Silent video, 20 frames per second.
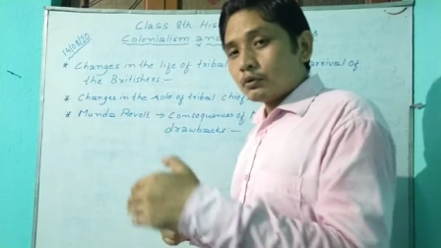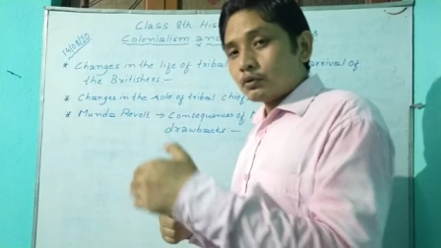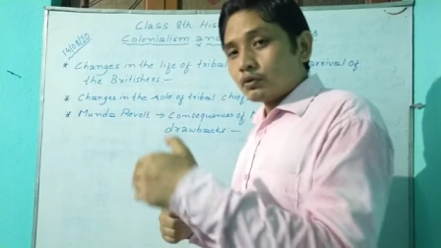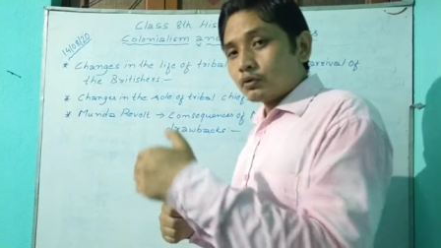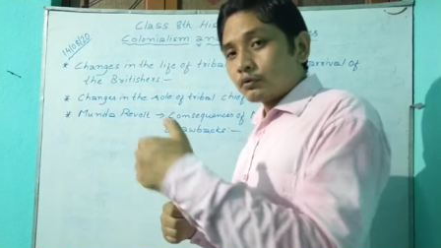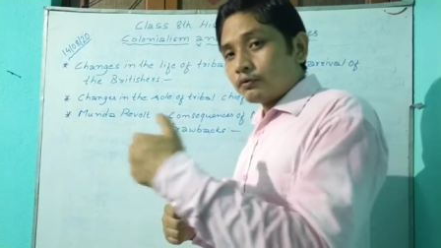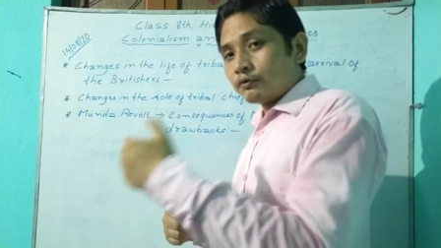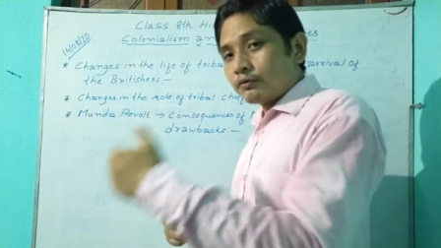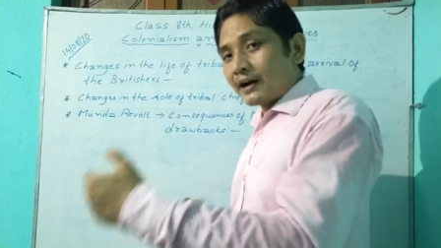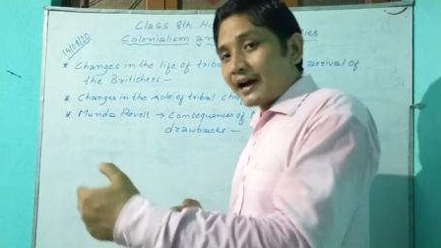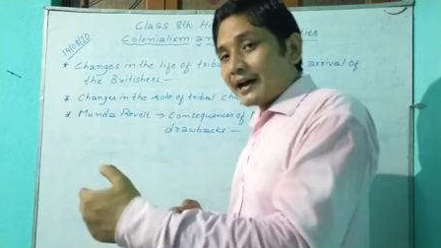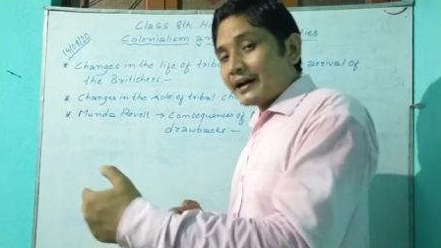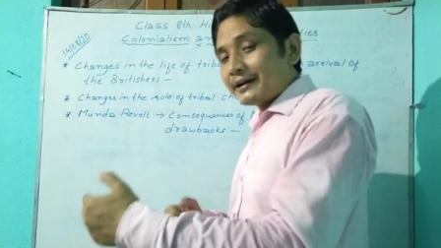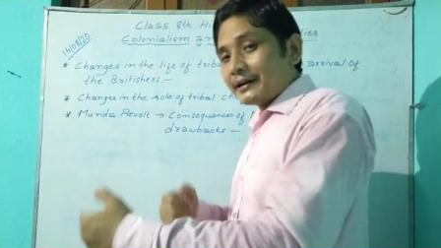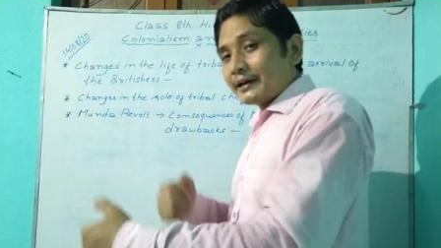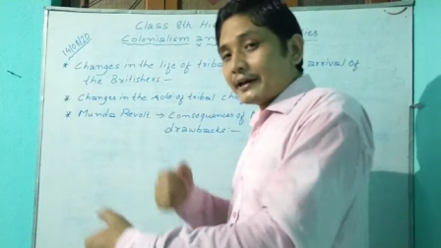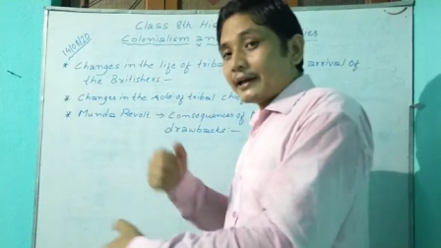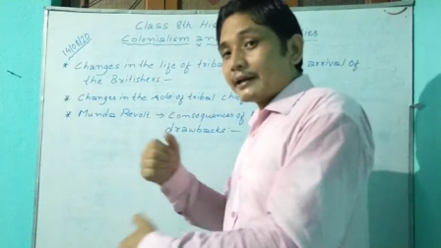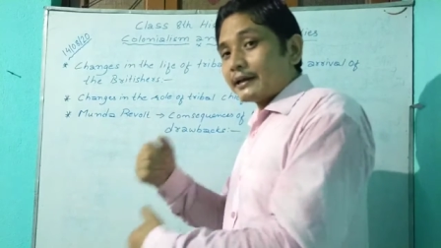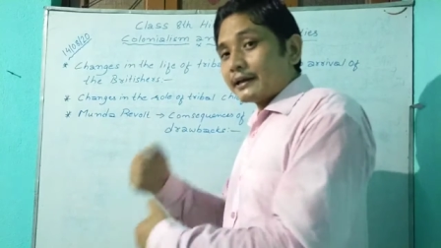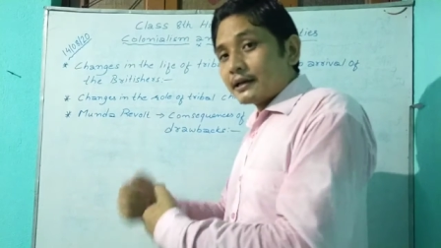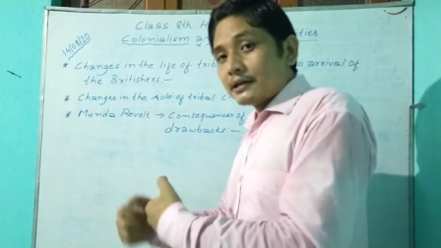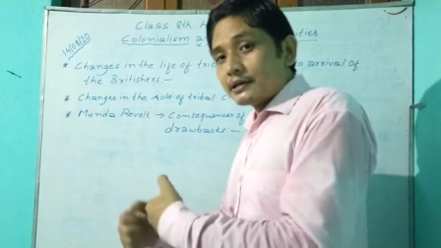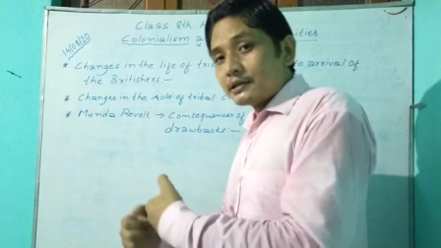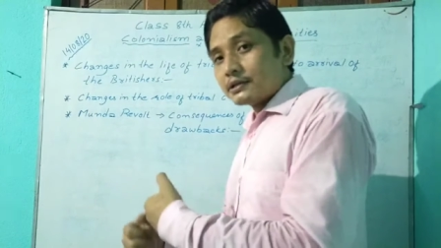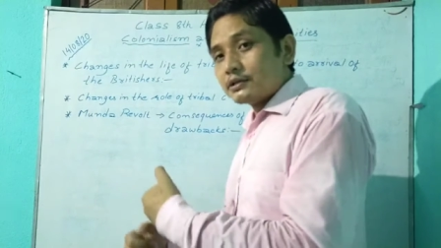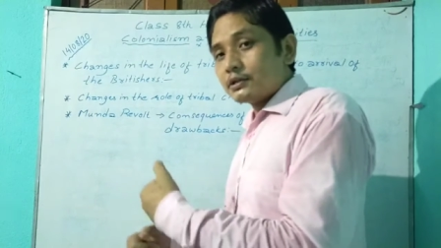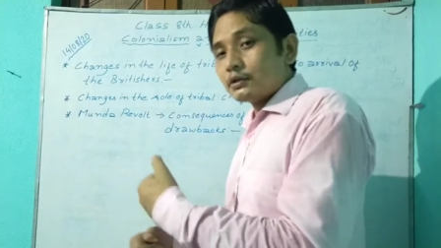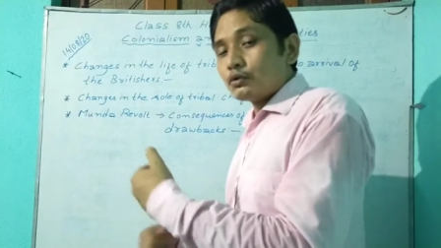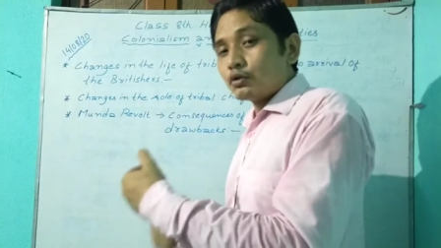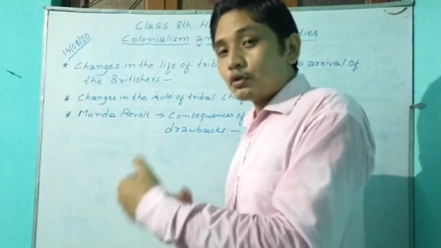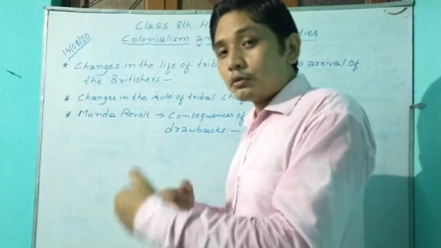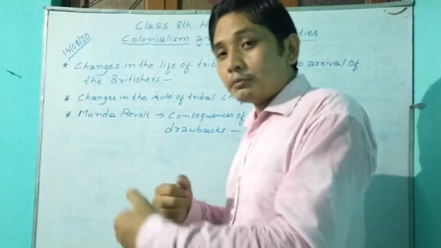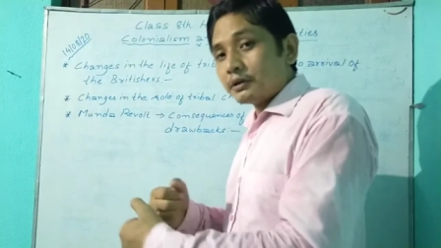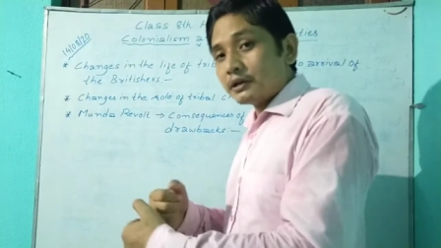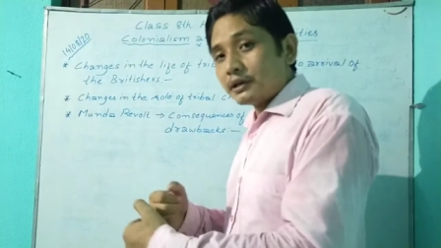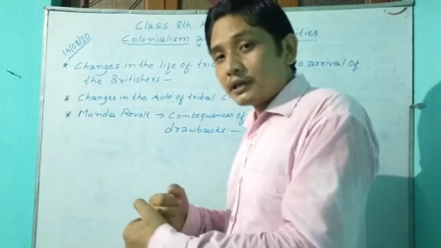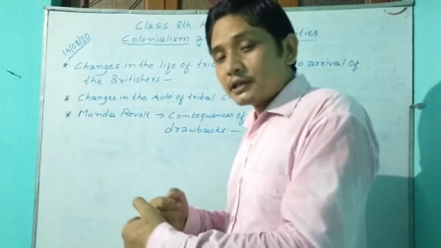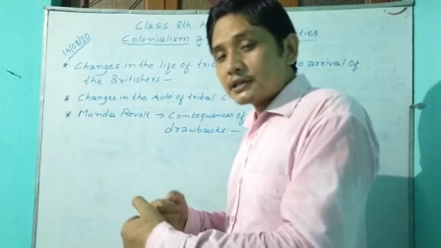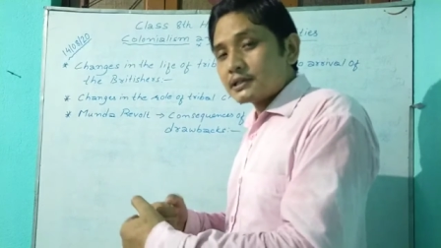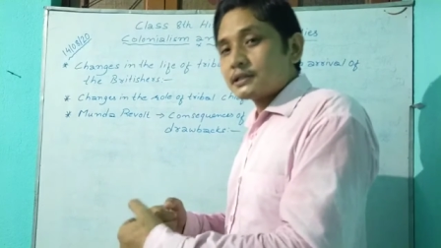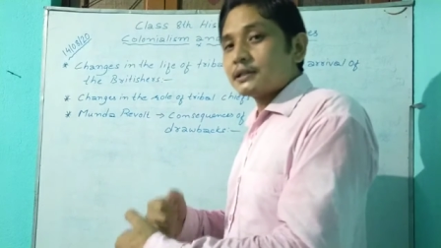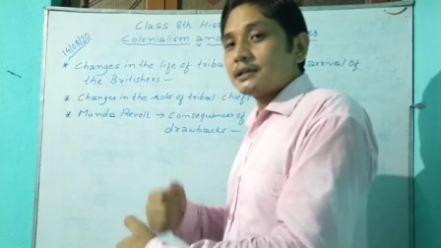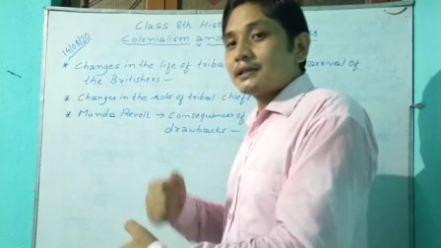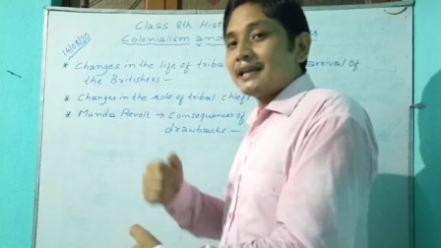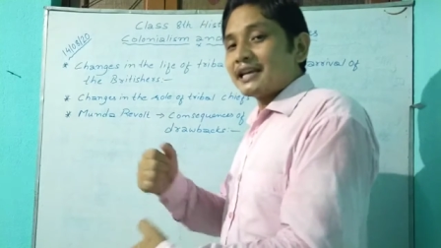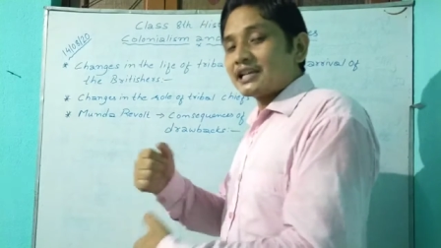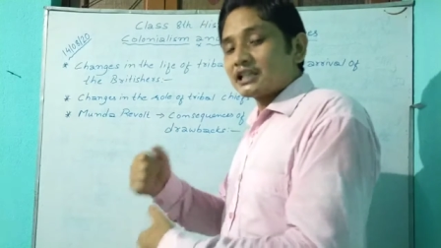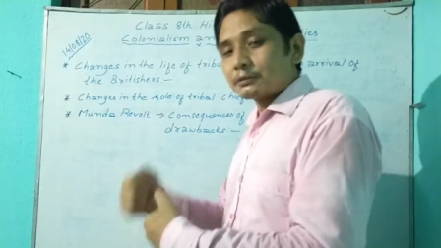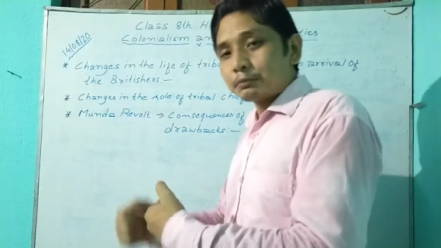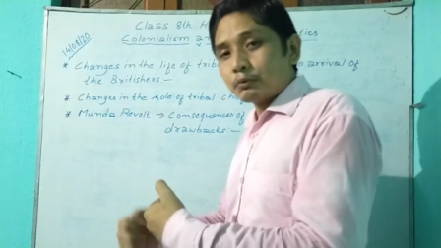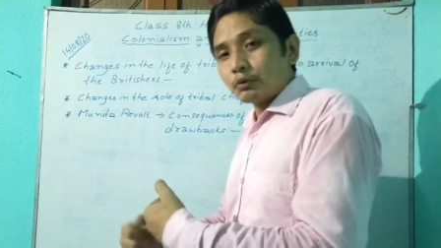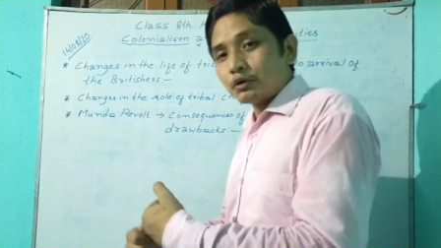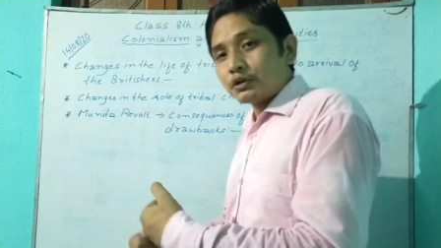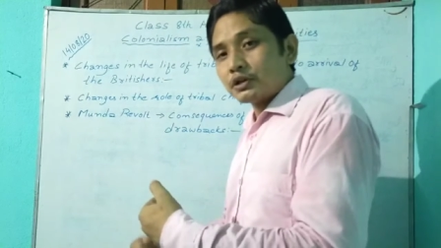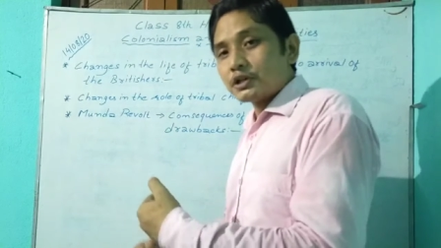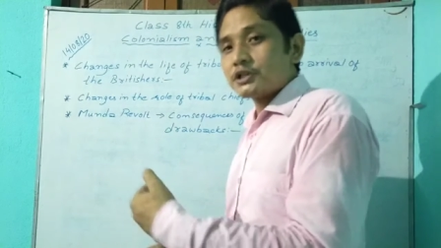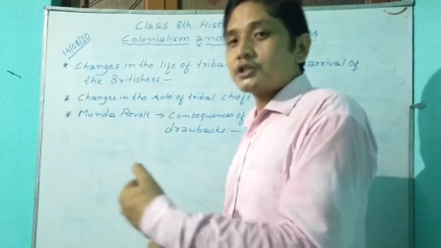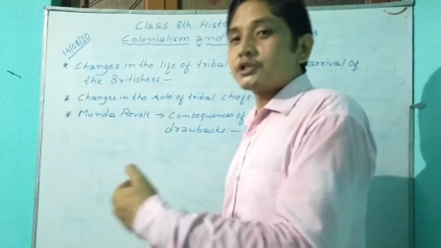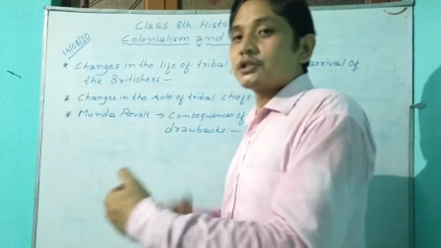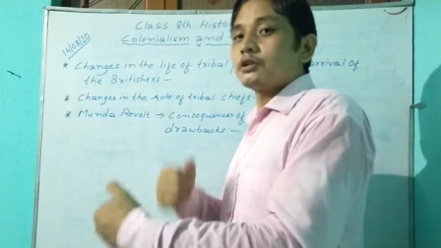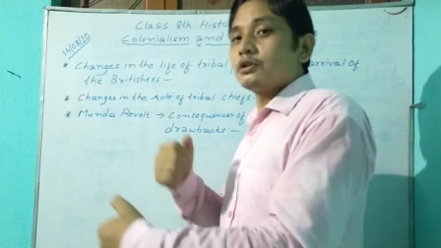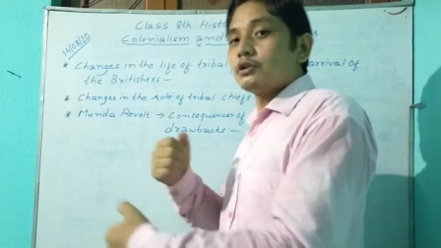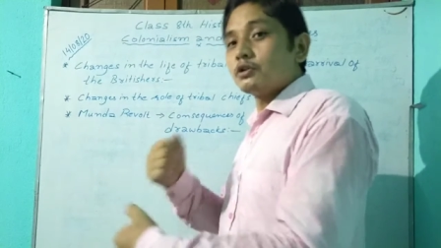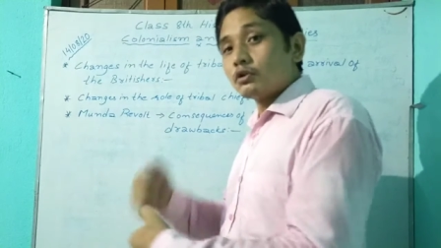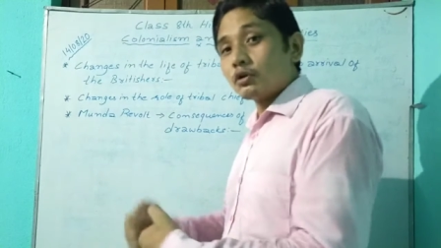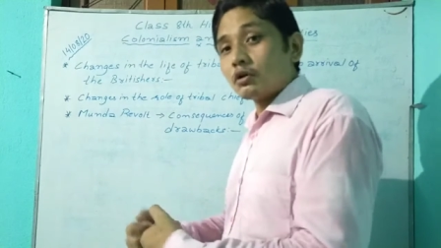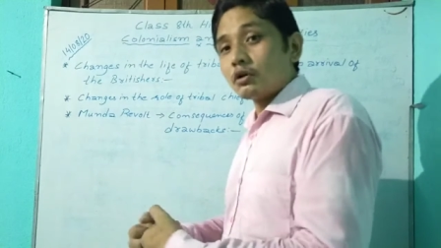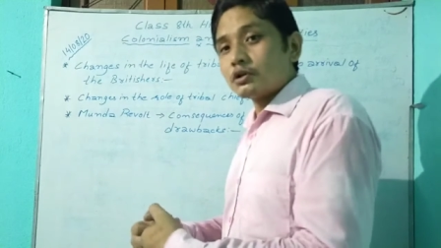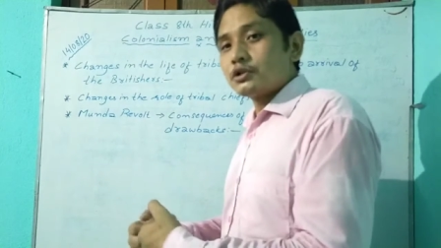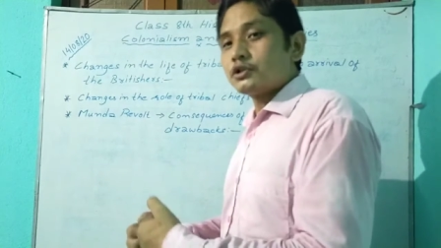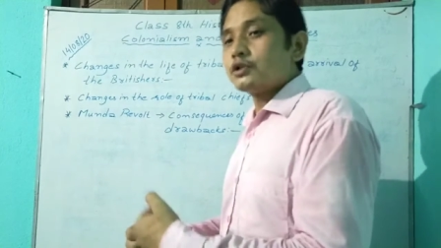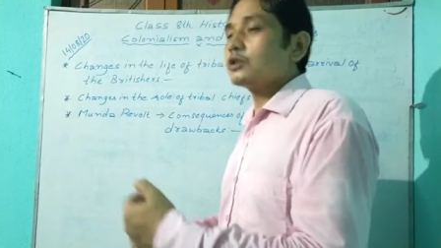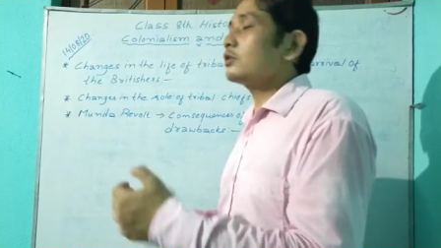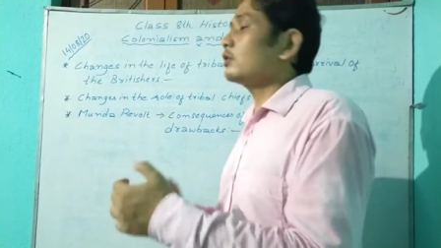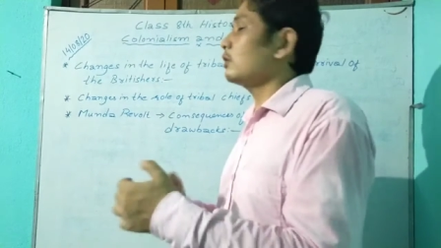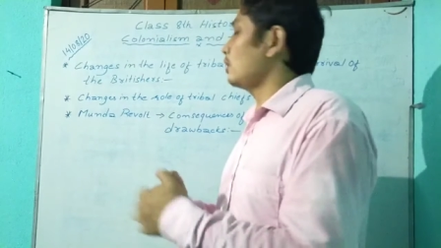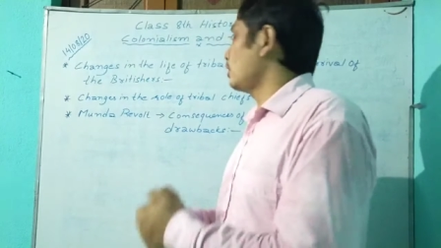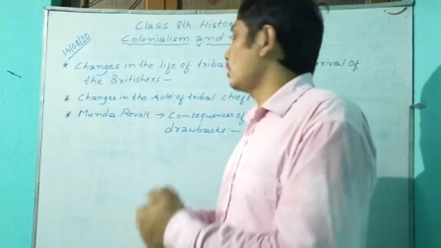to fight against the domination, exploitation, torture